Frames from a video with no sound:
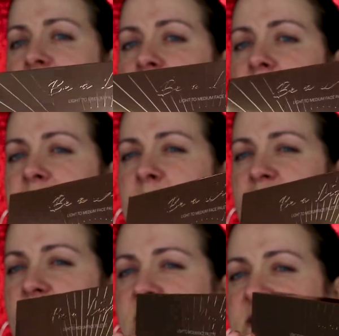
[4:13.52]
so I've been
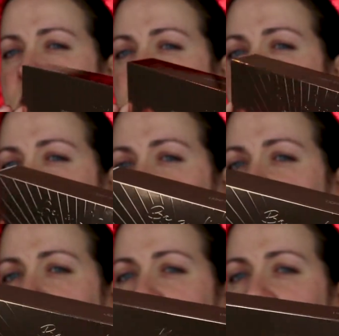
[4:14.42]
trying to get my hands on
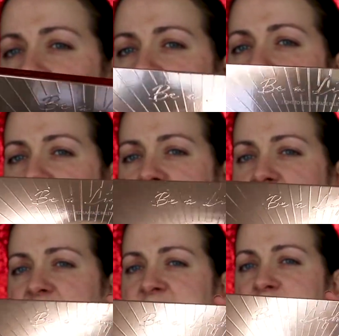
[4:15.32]
it. And it's
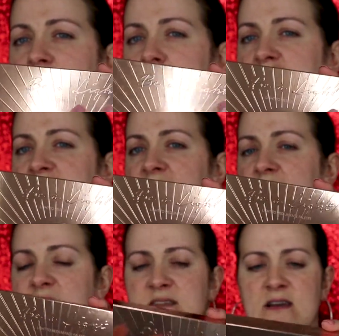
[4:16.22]
like this gorgeous
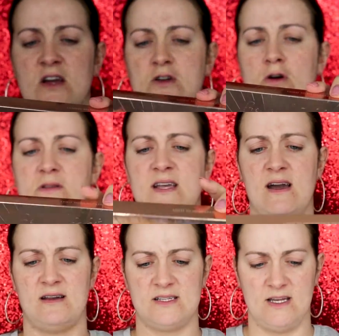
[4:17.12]
gold
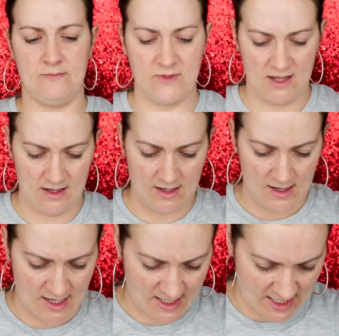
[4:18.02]
carton,
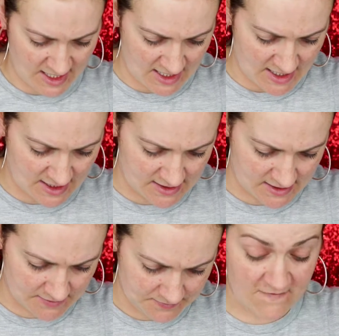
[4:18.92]
and it
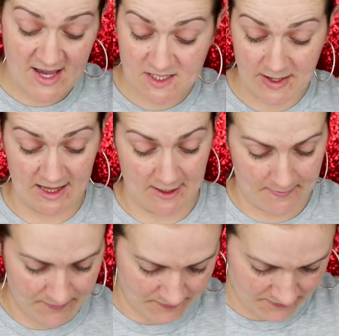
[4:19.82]
is a face palette.
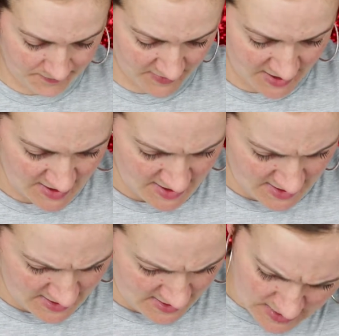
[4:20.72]

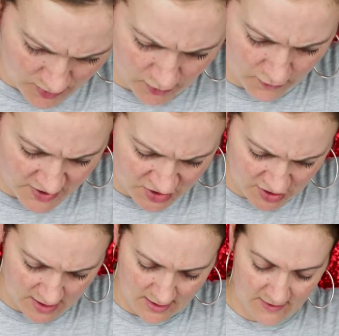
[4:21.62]
And I will read
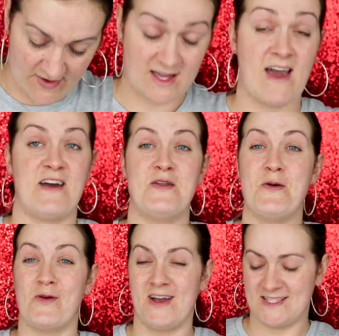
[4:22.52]
you, if I can,
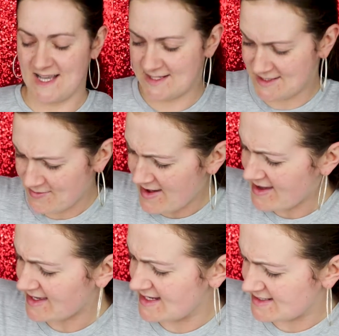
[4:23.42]
what it says on the
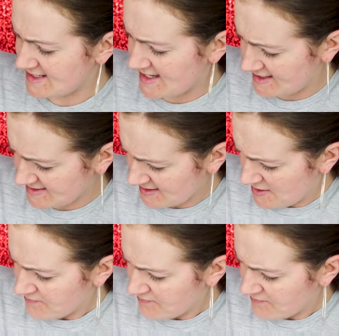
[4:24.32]
back. It says,